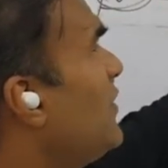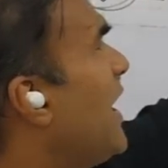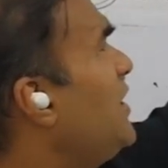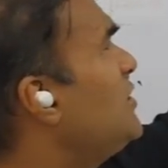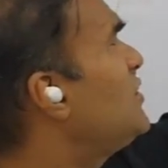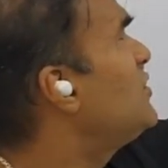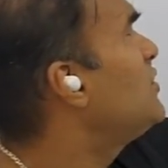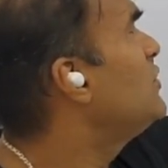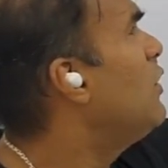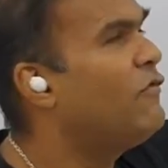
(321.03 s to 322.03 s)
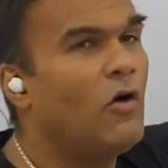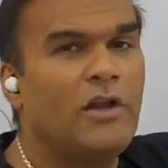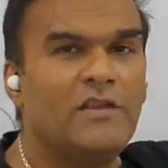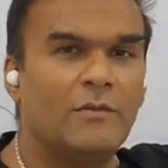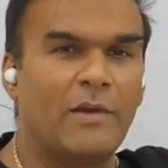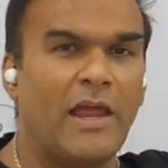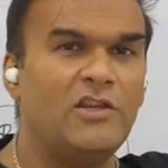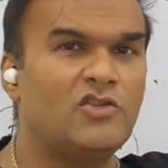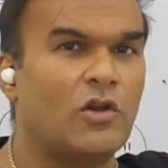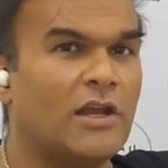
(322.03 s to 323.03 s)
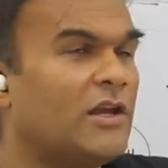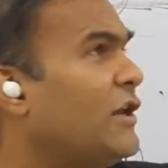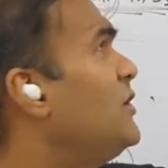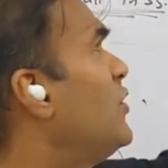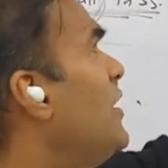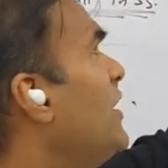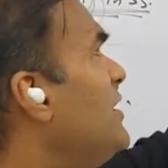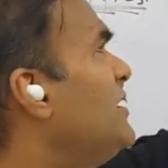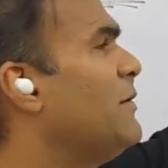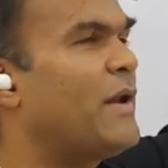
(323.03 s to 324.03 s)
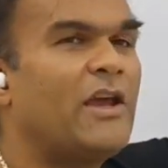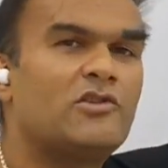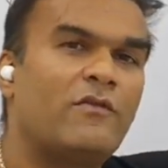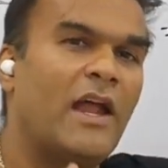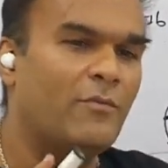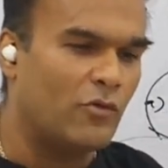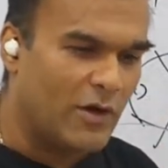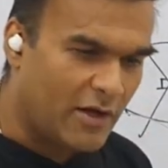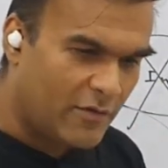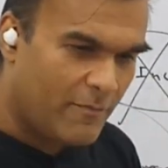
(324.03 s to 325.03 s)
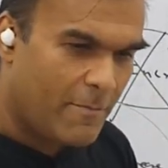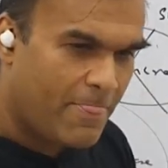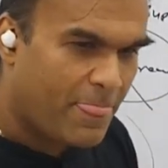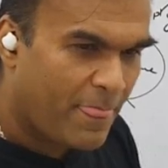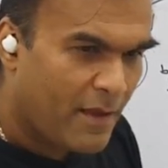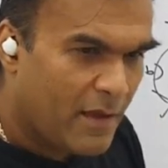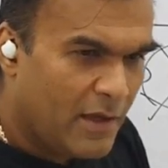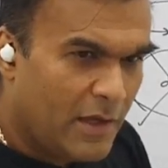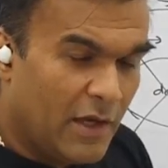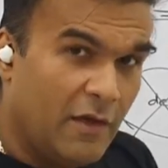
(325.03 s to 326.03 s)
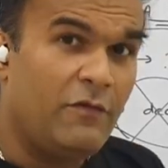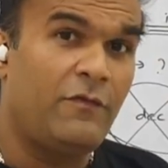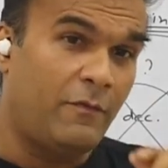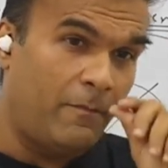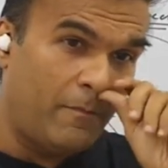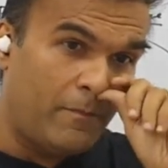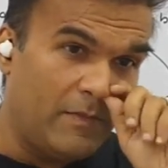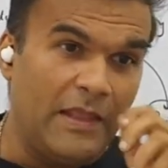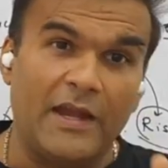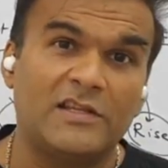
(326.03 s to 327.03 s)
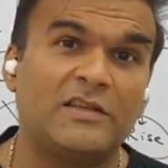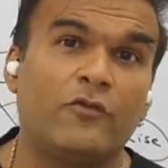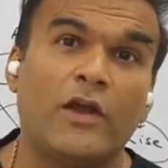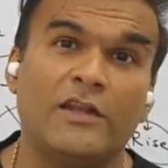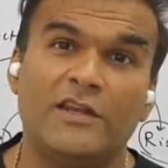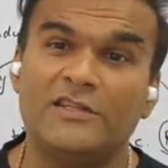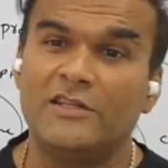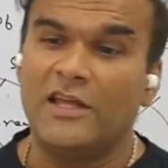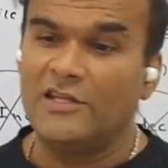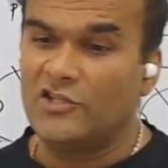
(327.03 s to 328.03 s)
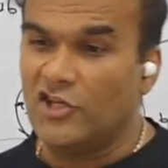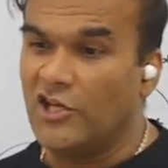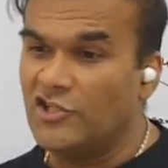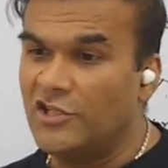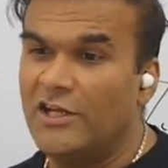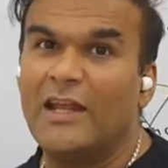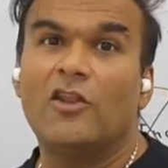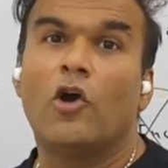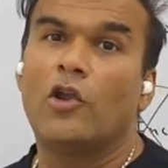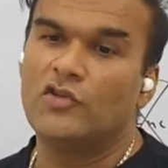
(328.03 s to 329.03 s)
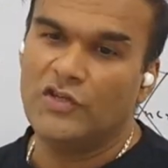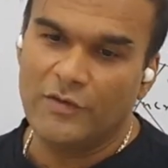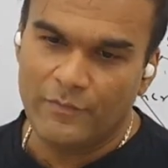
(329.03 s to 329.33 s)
rise or fall in the price, or increase or decrease in the price of that product. If, let us say, for any reason there is a change in the technology.